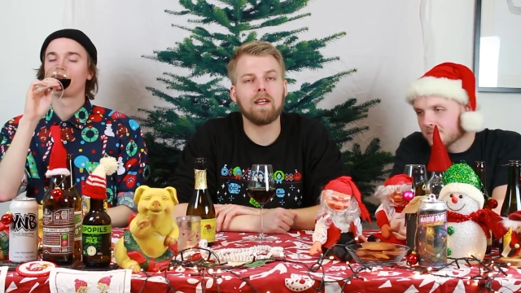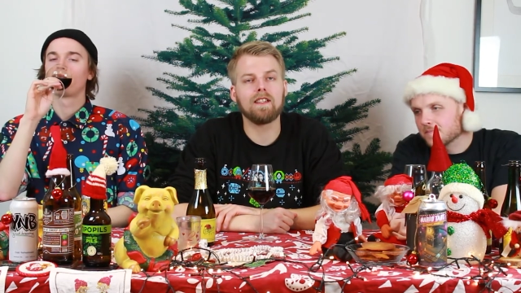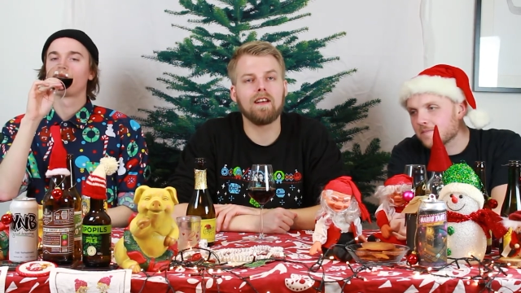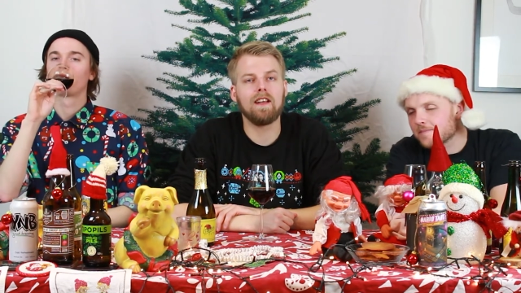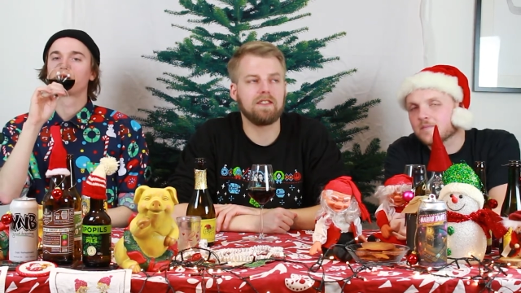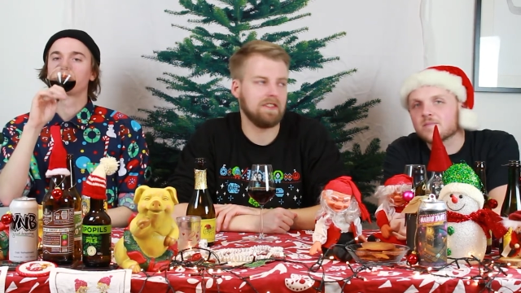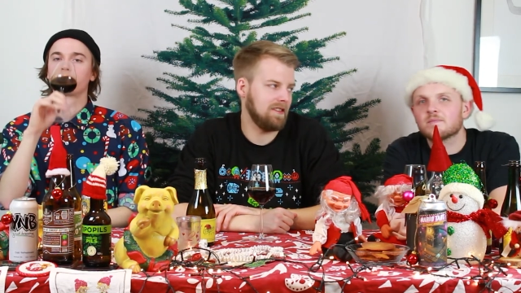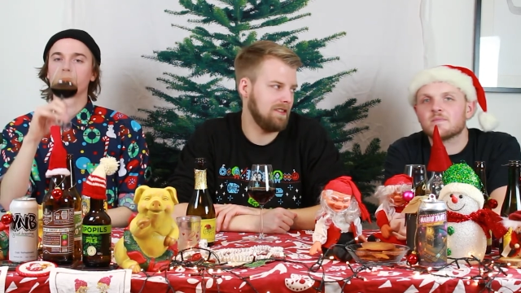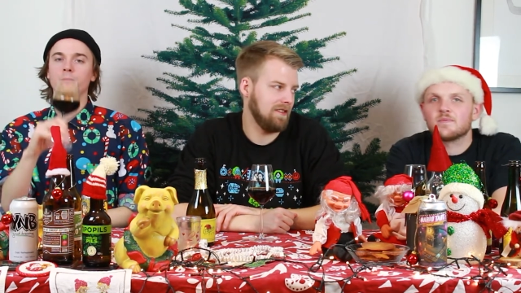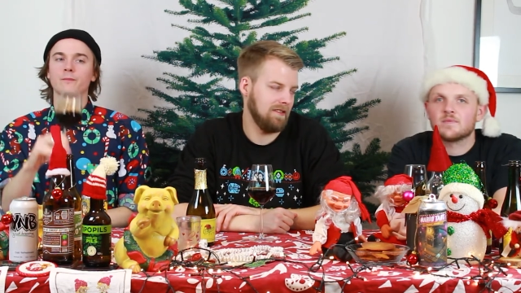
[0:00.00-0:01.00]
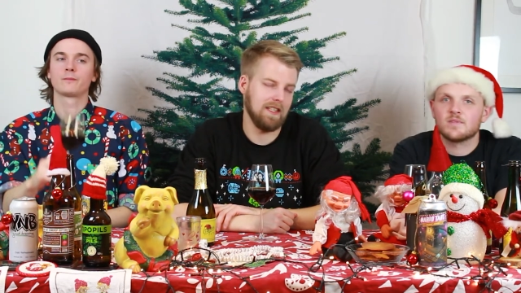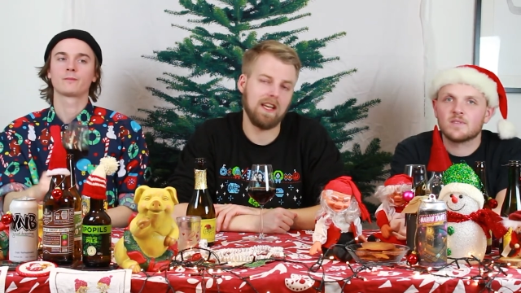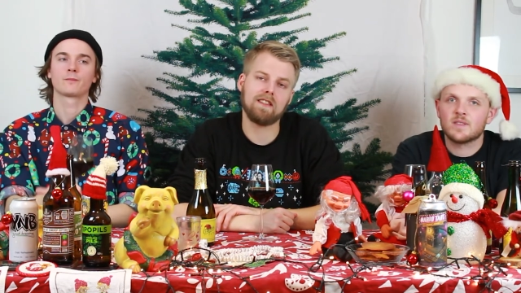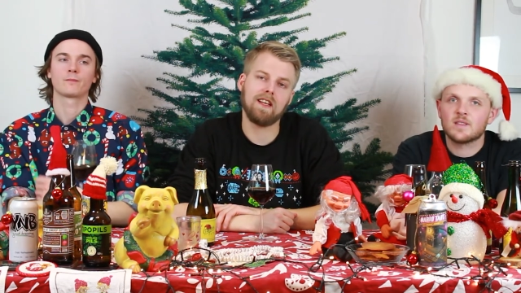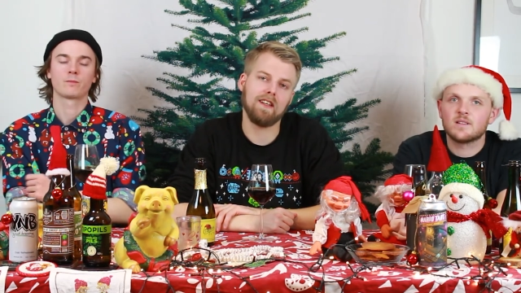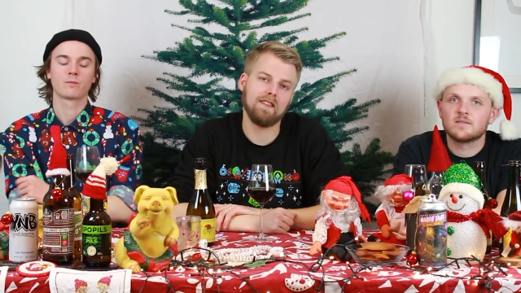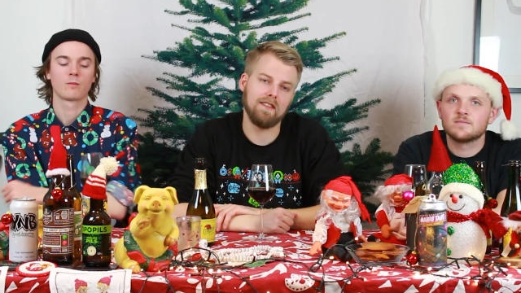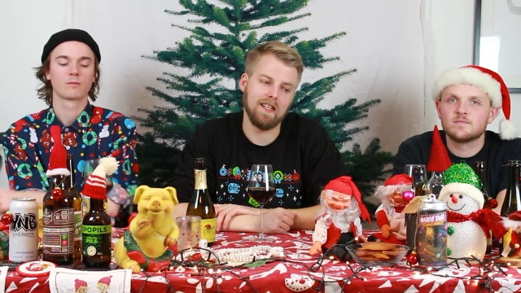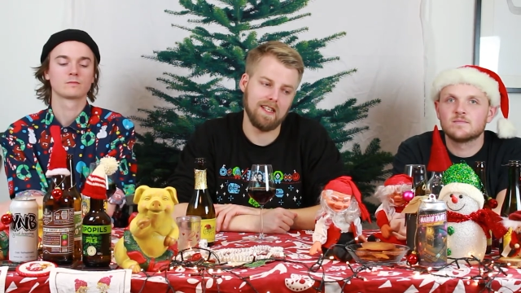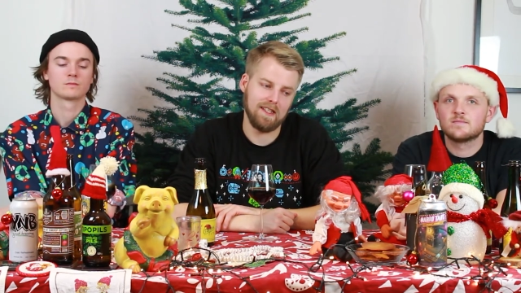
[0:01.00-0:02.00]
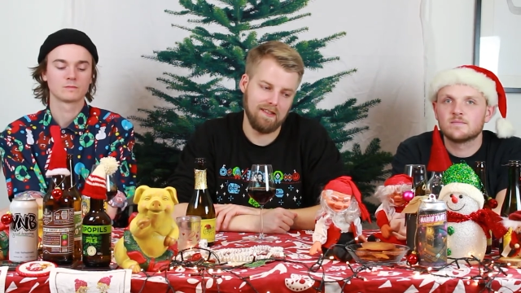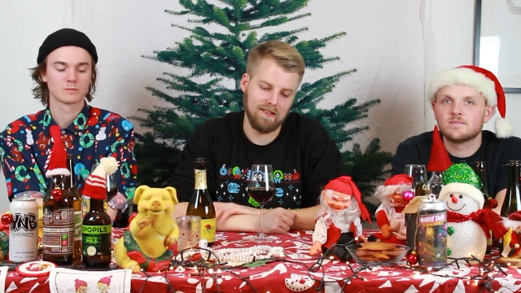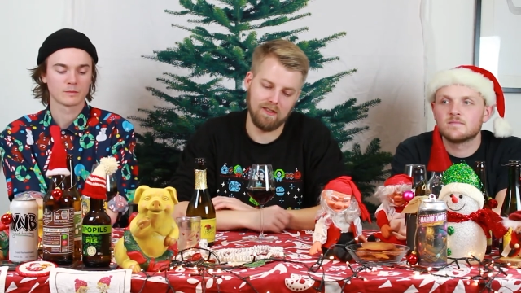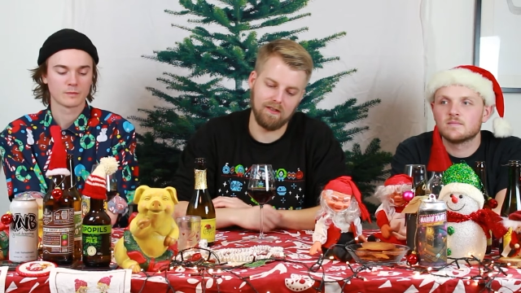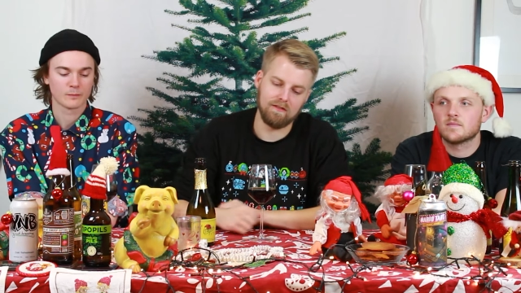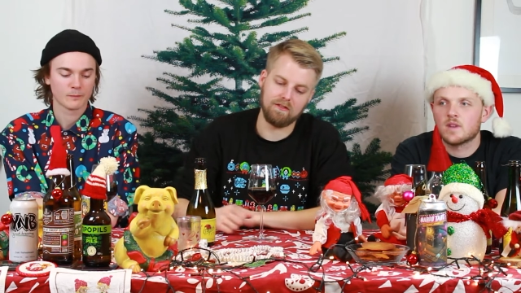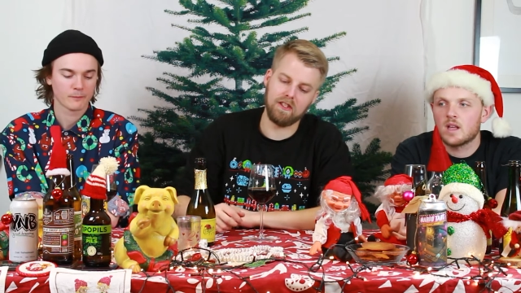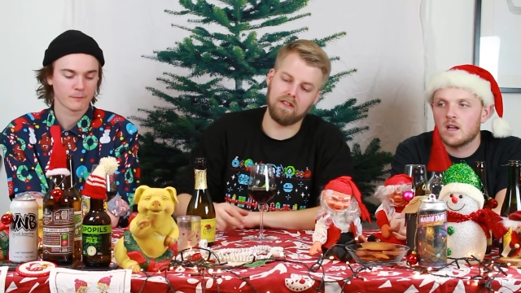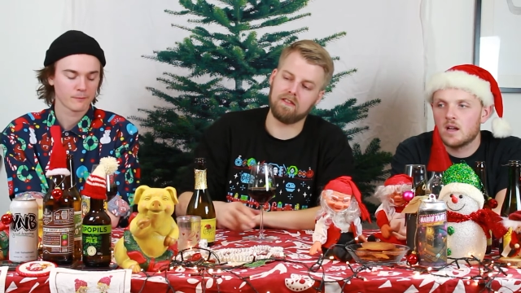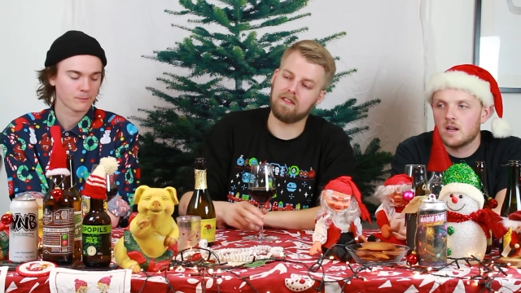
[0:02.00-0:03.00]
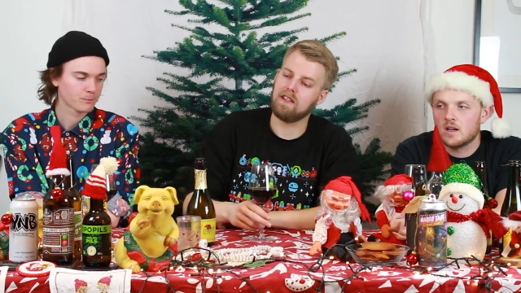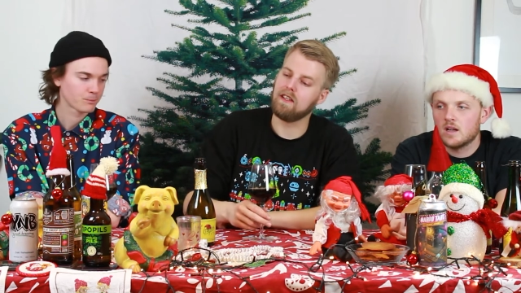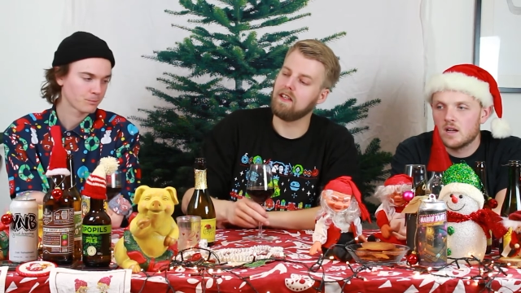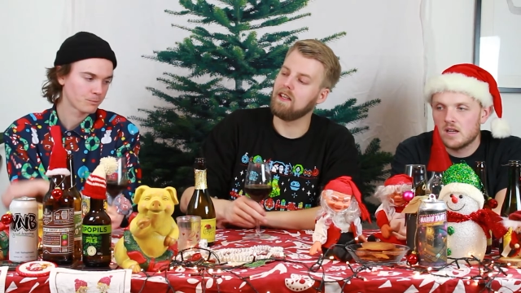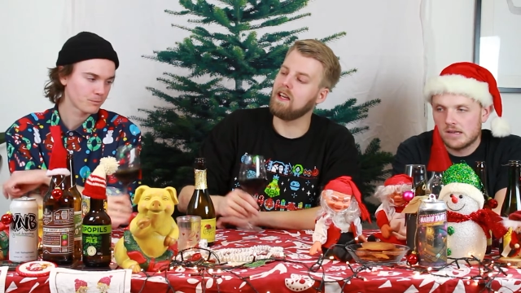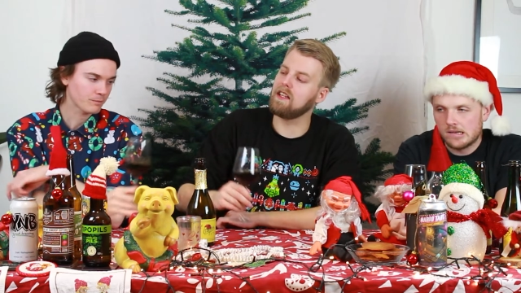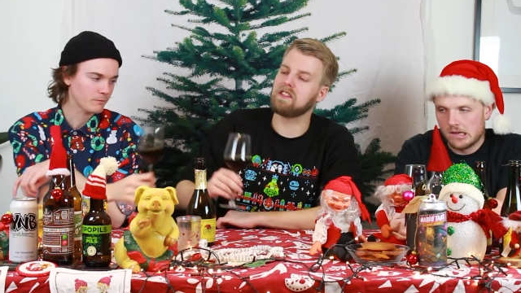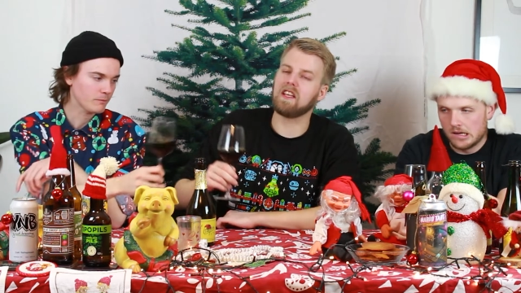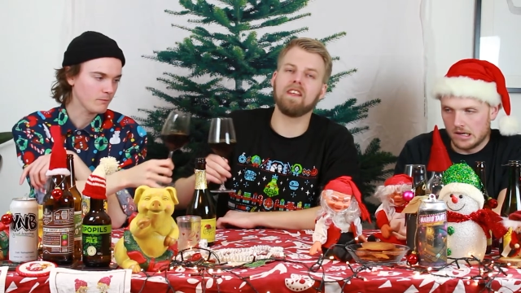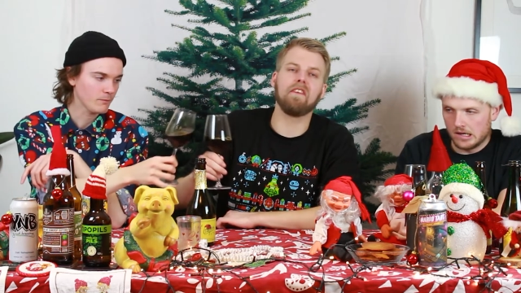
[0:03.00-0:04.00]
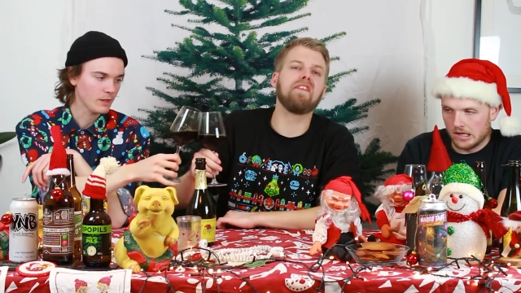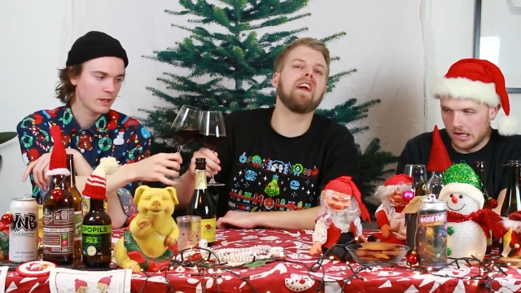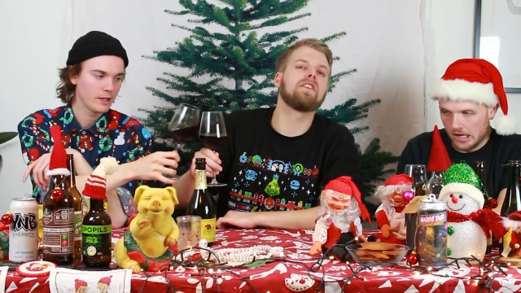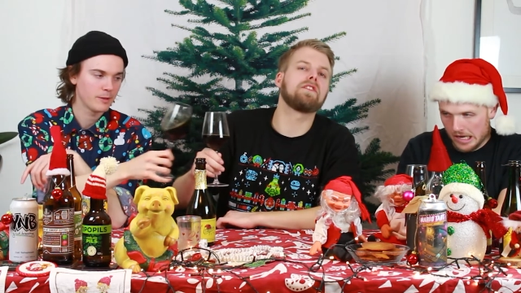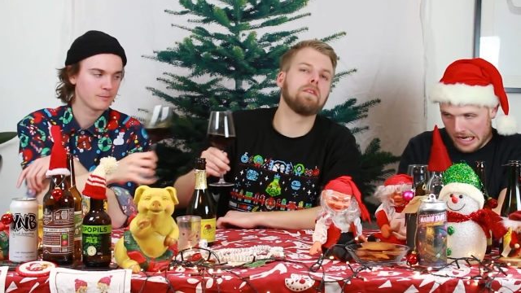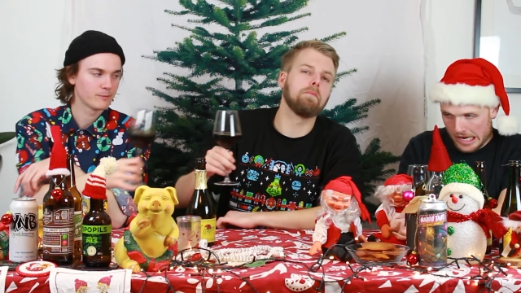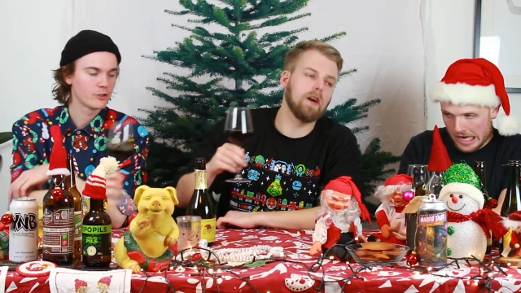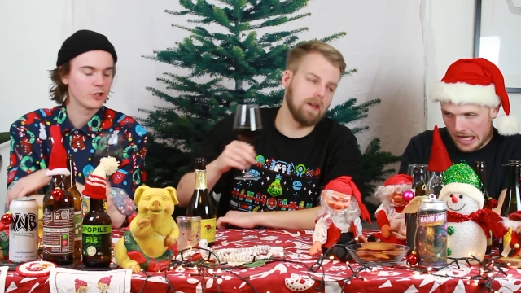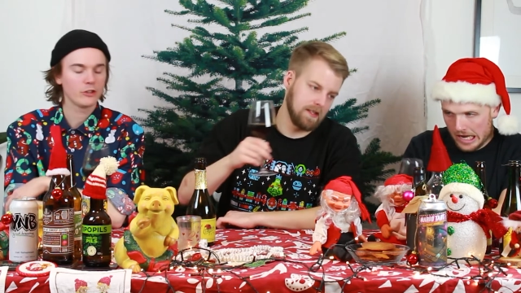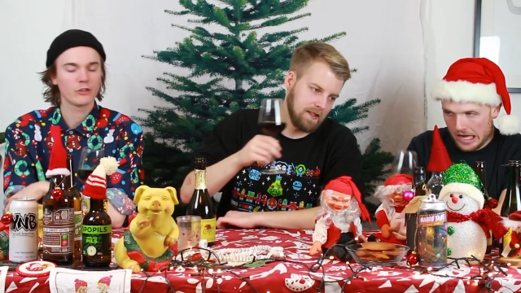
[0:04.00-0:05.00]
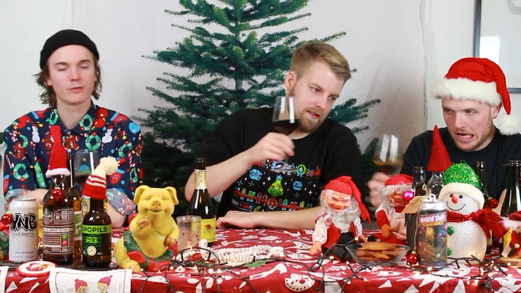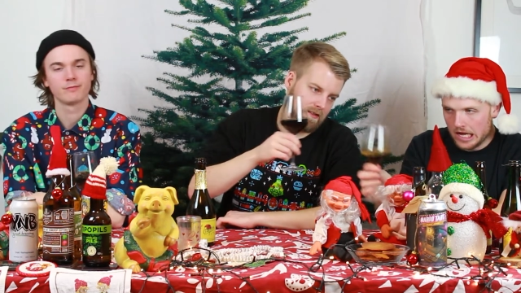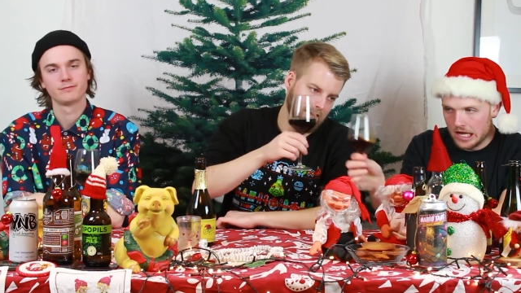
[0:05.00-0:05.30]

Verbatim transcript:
Speaker 1: to be delicious. I'll tell you that. So, cheers. I'll say your fellas tomorrow. Cheers.